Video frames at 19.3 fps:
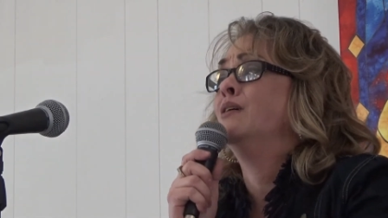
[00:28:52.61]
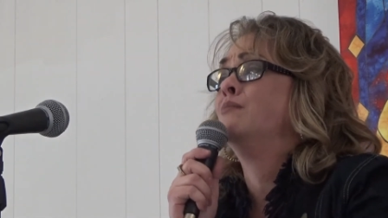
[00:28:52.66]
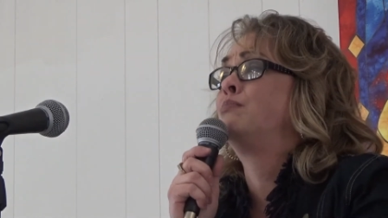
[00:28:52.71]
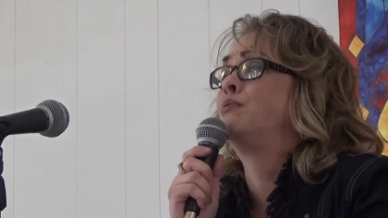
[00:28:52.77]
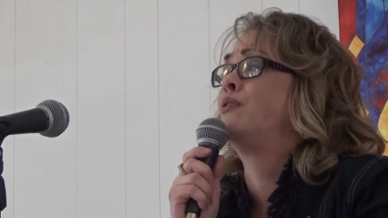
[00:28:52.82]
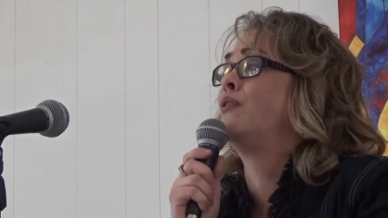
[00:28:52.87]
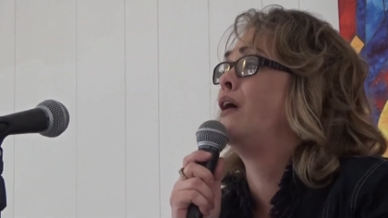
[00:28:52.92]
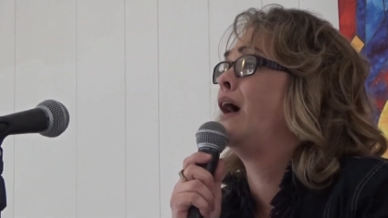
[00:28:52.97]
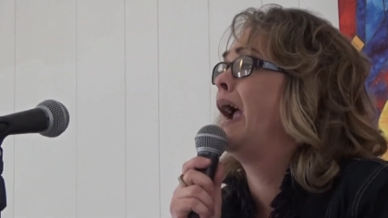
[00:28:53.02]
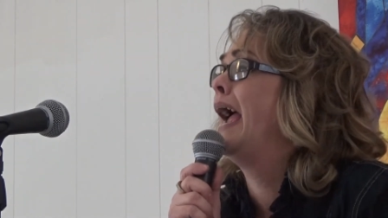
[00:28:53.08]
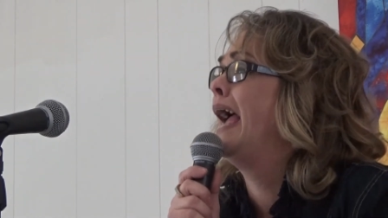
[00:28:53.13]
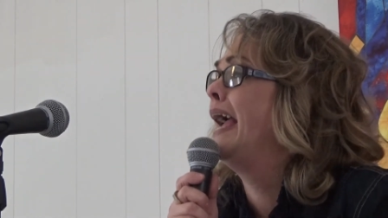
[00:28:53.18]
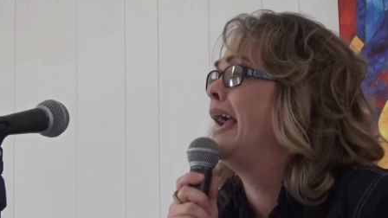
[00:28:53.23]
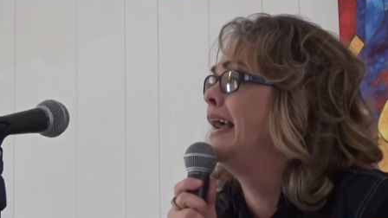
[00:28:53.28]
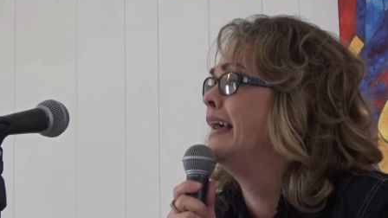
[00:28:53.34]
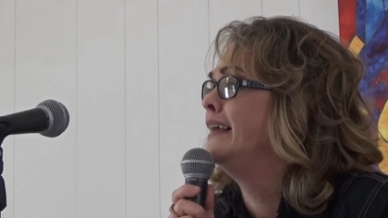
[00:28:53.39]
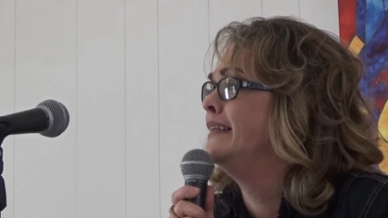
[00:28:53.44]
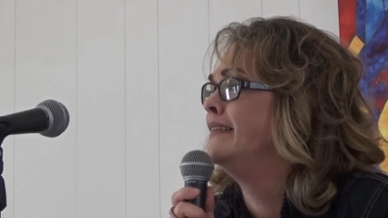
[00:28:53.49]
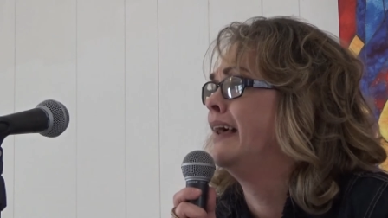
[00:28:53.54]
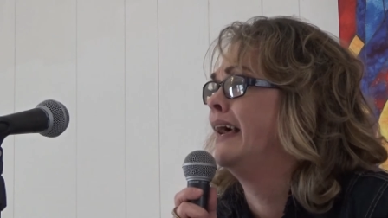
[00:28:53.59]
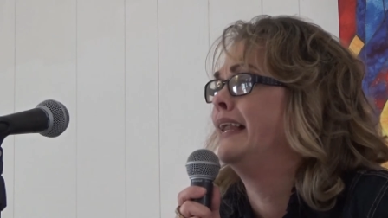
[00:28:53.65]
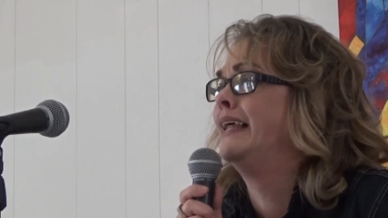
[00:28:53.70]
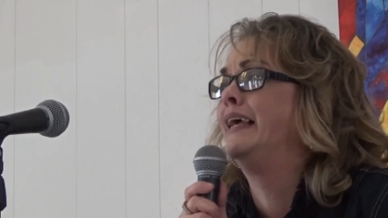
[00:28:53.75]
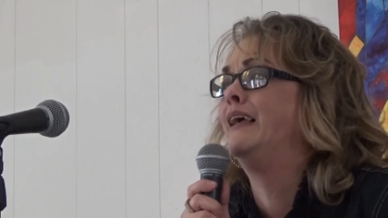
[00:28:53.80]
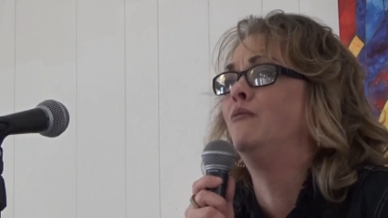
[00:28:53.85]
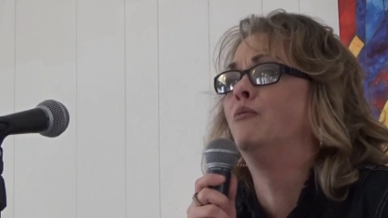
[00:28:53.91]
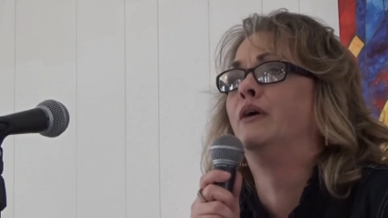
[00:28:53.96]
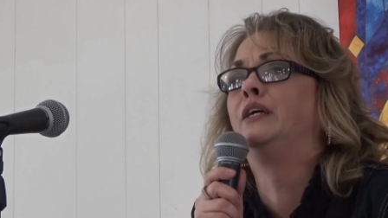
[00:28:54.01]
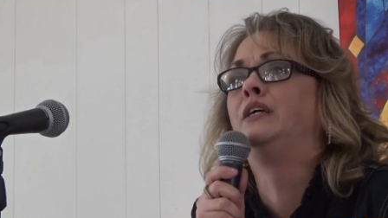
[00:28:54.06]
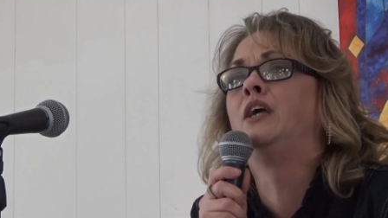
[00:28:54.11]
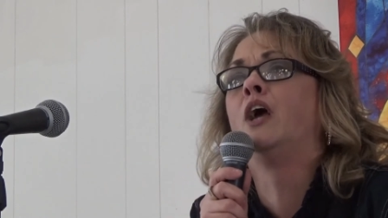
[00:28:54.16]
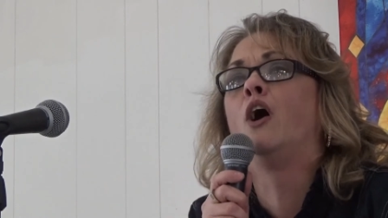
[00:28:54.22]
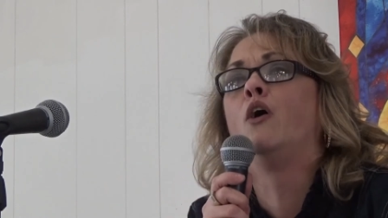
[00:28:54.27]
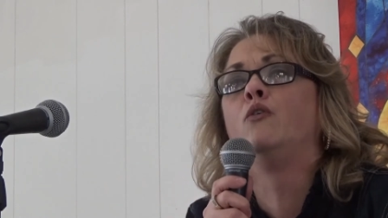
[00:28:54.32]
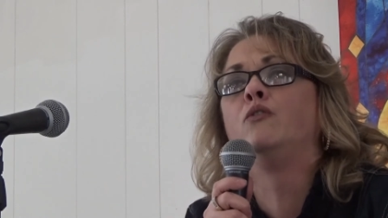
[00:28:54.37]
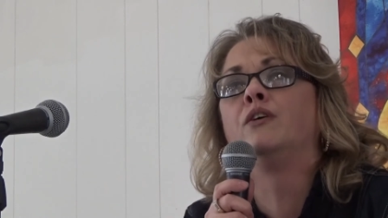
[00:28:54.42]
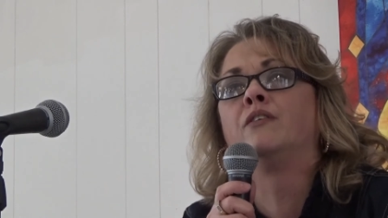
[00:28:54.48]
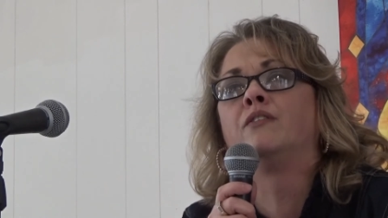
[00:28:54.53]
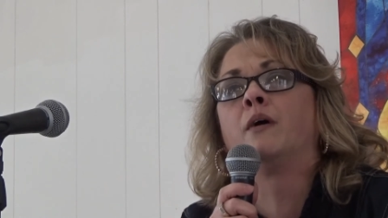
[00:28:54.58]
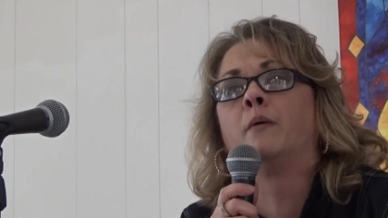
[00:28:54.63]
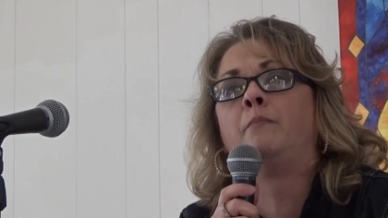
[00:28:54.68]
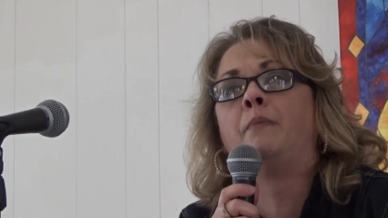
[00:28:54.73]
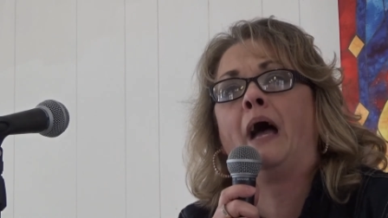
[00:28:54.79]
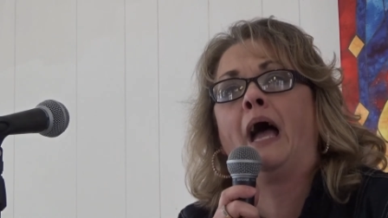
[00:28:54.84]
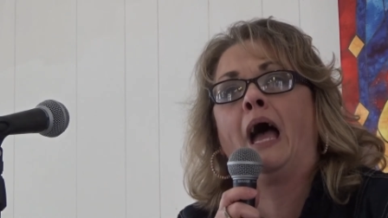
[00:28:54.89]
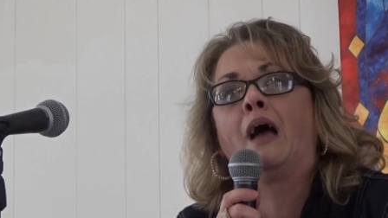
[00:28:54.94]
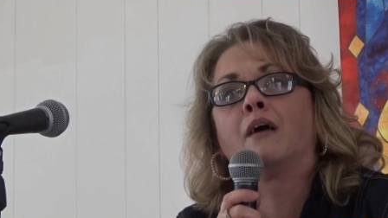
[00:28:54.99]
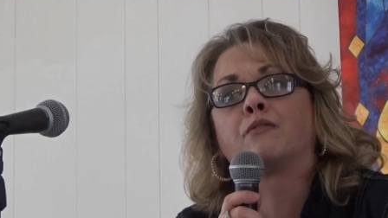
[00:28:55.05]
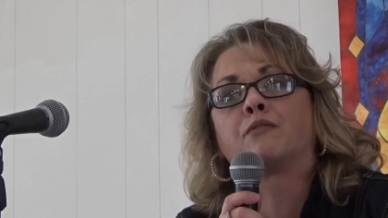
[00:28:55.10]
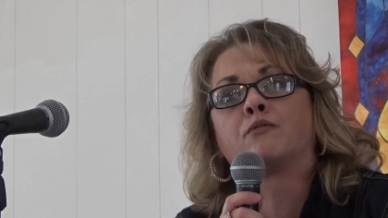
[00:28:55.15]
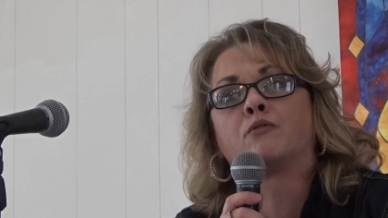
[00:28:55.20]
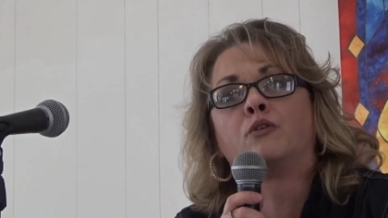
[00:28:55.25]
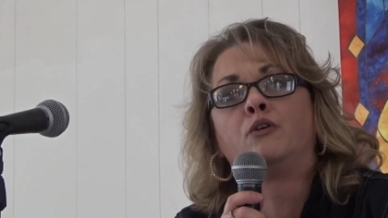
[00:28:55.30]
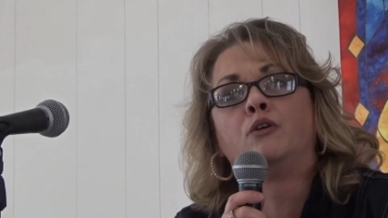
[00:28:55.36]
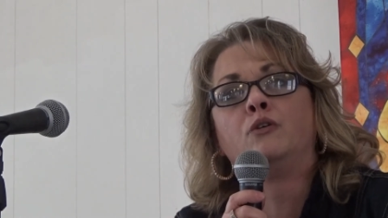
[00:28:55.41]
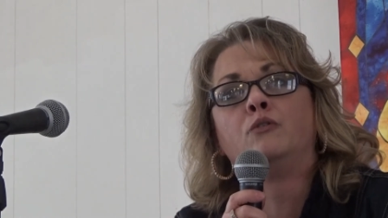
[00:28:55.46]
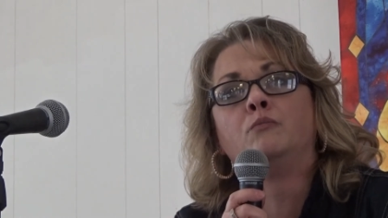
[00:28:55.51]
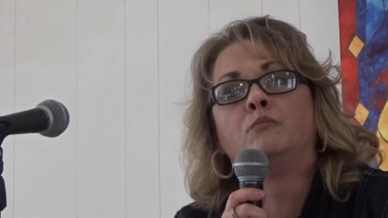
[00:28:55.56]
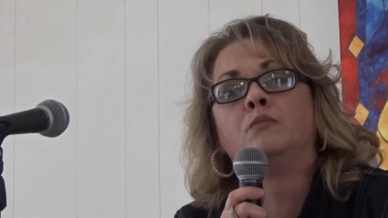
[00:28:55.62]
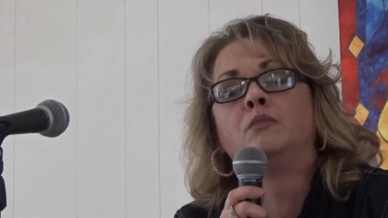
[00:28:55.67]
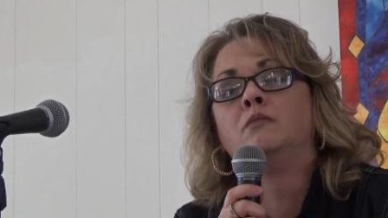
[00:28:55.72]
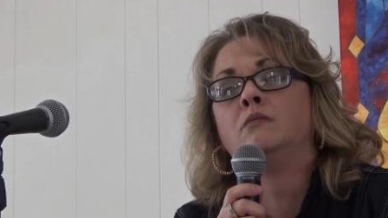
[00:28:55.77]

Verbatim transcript: praying that he would go to the bathroom.